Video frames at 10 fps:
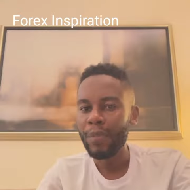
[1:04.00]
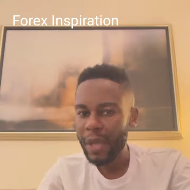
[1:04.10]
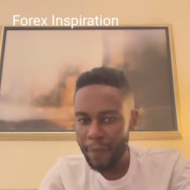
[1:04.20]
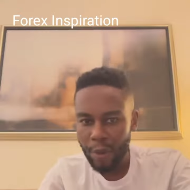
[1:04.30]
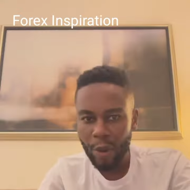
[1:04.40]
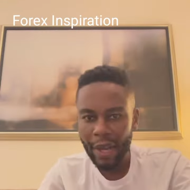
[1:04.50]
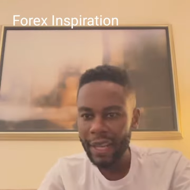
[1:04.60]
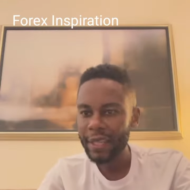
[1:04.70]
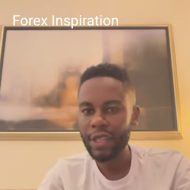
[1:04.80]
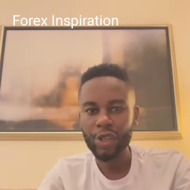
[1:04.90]
being poor
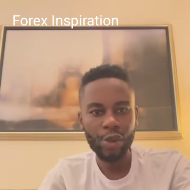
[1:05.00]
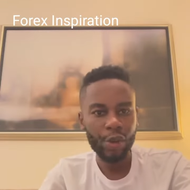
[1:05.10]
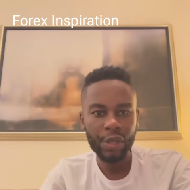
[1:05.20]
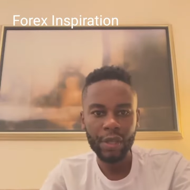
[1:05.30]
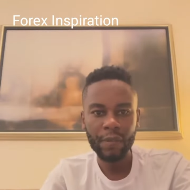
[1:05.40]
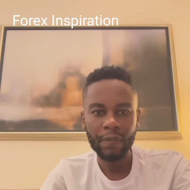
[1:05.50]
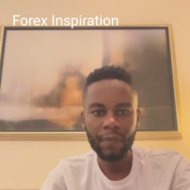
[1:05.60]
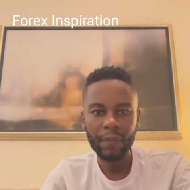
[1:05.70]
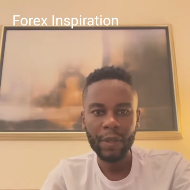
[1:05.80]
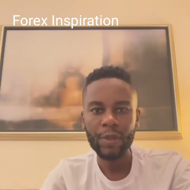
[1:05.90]
is a choice.
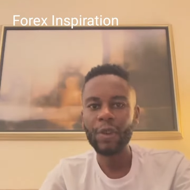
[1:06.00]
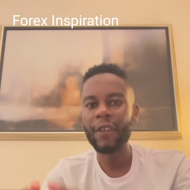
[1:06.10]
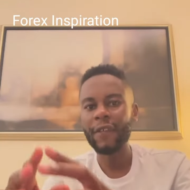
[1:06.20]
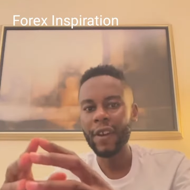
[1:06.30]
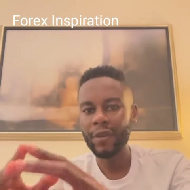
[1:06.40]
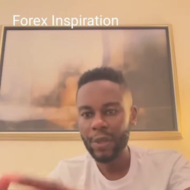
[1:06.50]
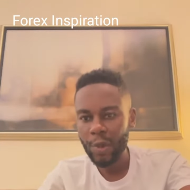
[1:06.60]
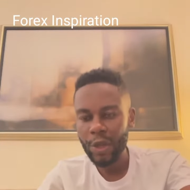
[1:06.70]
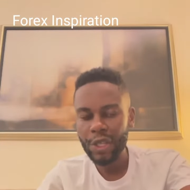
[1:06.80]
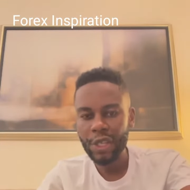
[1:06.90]
So if now there's
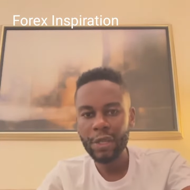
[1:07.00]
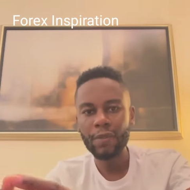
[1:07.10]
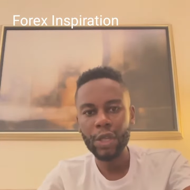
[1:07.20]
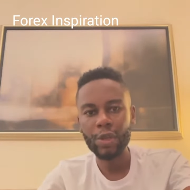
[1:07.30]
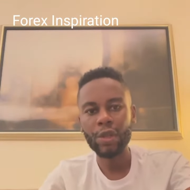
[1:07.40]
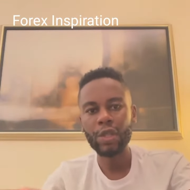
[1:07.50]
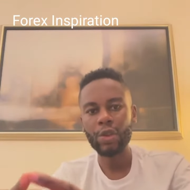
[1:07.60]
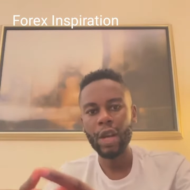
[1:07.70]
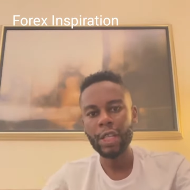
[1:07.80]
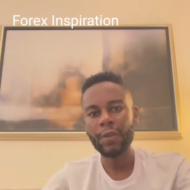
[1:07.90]
questions, make sure that
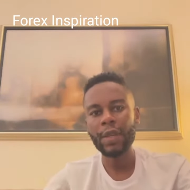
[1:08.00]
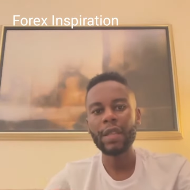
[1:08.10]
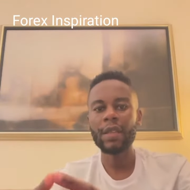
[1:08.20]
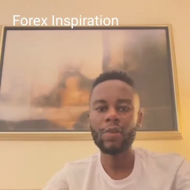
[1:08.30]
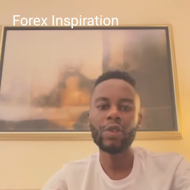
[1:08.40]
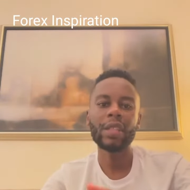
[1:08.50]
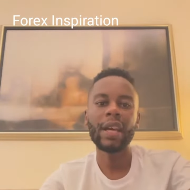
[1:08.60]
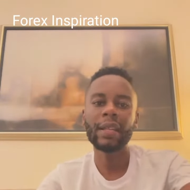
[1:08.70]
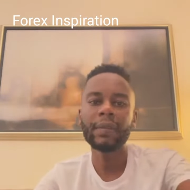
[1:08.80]
you ask me, then we start.